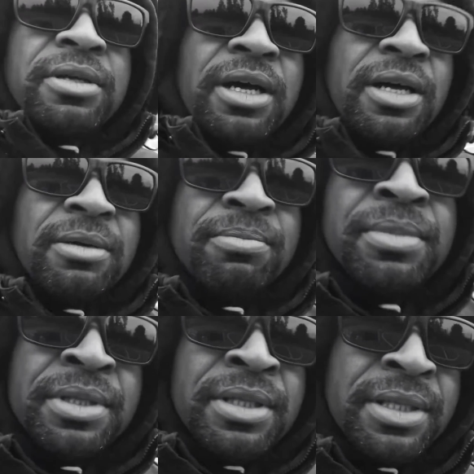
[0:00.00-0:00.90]

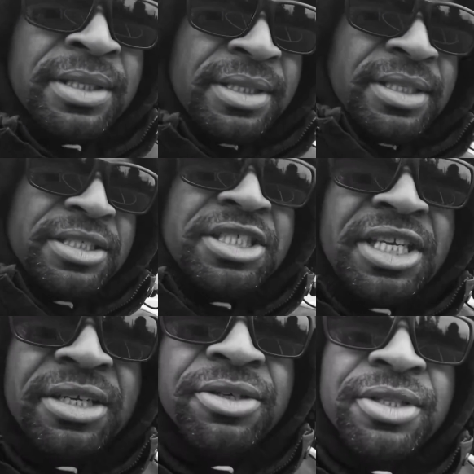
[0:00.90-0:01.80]
the
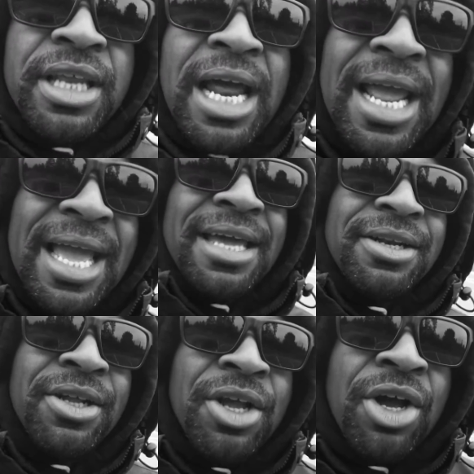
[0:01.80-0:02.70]
skill that I
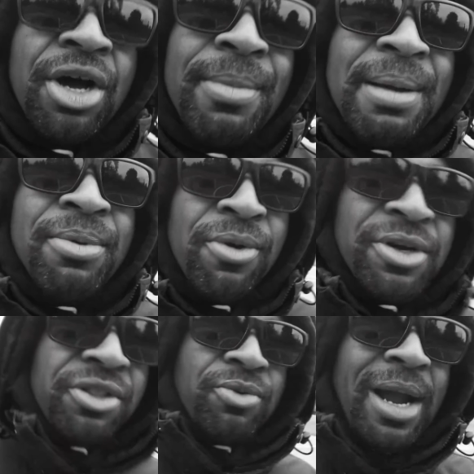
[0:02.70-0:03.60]
had on my
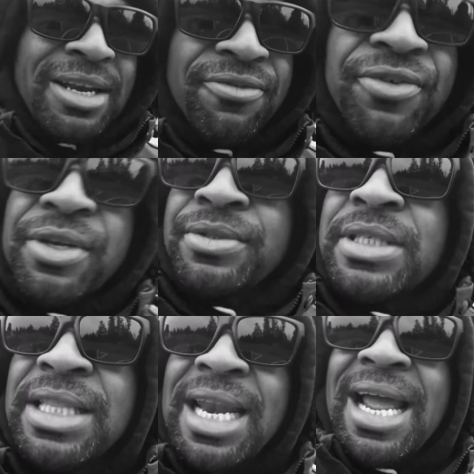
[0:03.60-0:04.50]
board and the riding
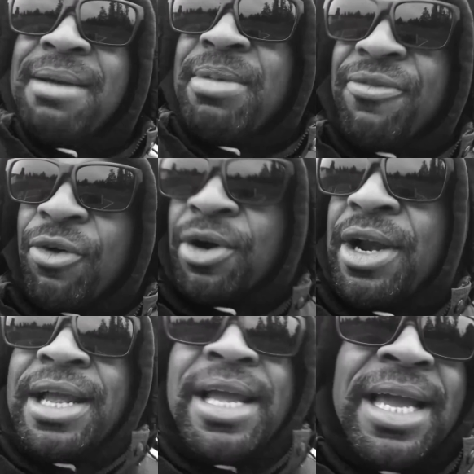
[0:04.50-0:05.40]
frequency that I had
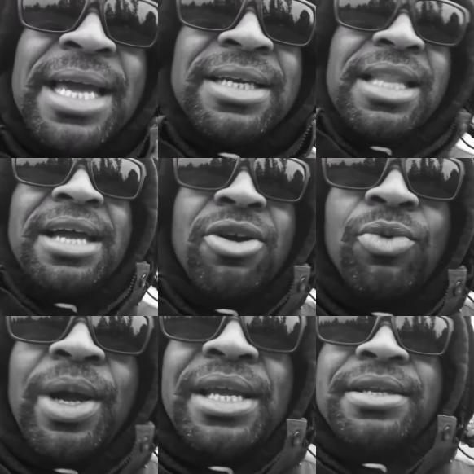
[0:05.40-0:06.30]
before at a lighter
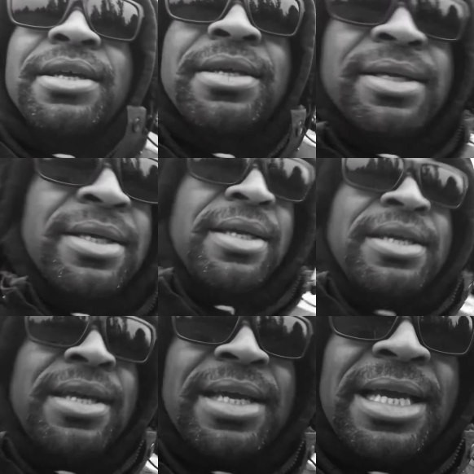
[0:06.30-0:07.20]
weight
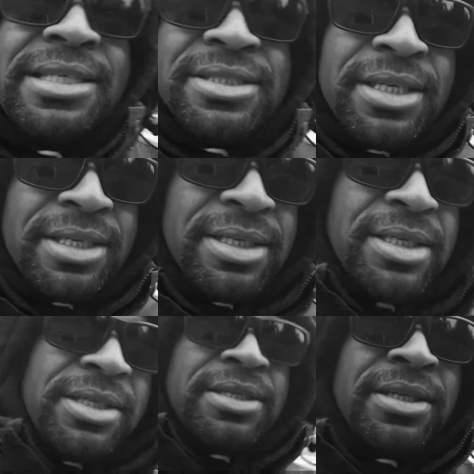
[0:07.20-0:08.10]
has
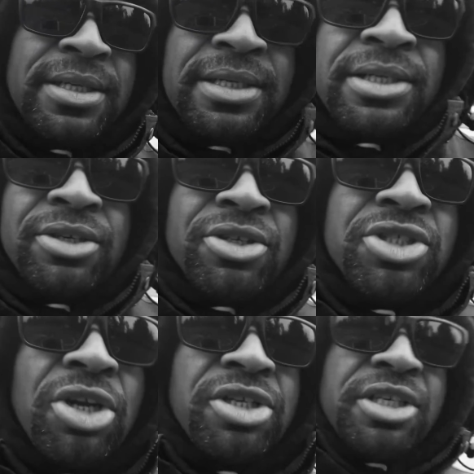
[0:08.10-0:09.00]

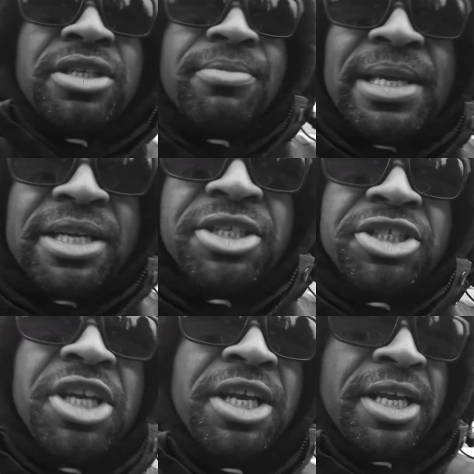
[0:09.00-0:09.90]
started to
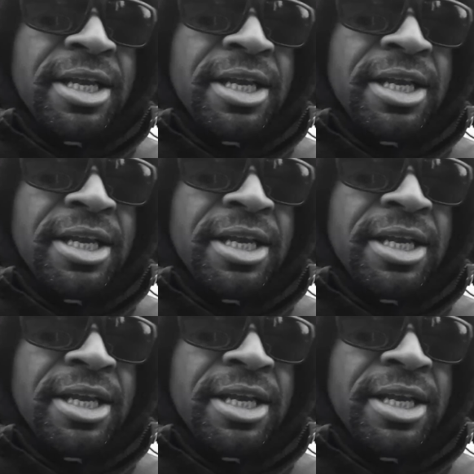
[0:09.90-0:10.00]
diminish.